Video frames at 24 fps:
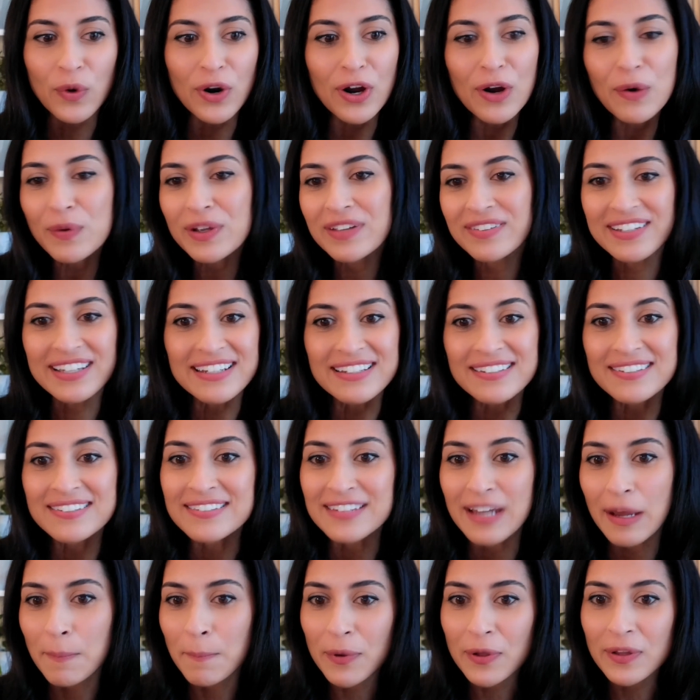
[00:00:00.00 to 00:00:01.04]
we're always going to
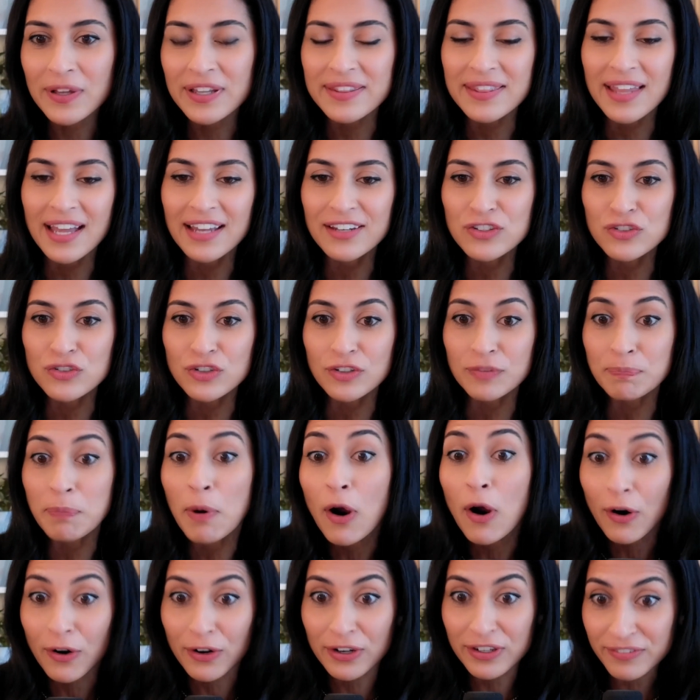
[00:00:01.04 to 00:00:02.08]
stumble and that's
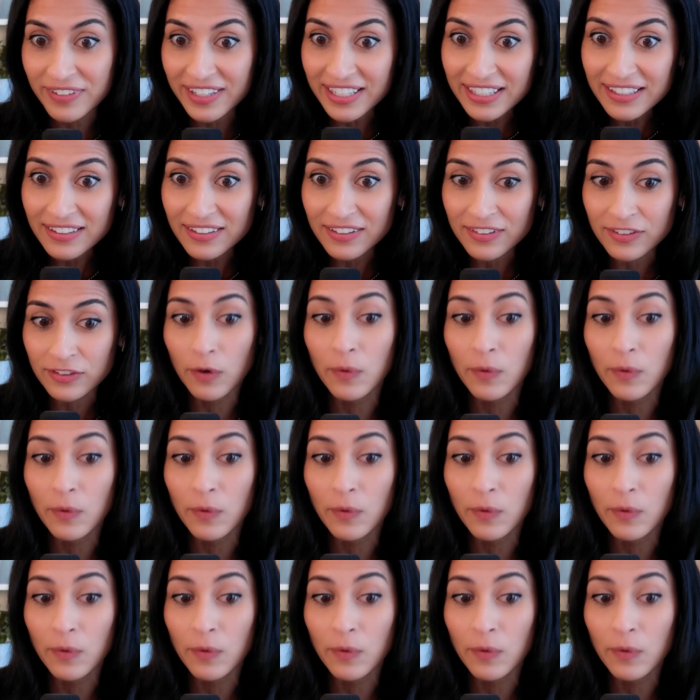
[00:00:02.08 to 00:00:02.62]
just part of it.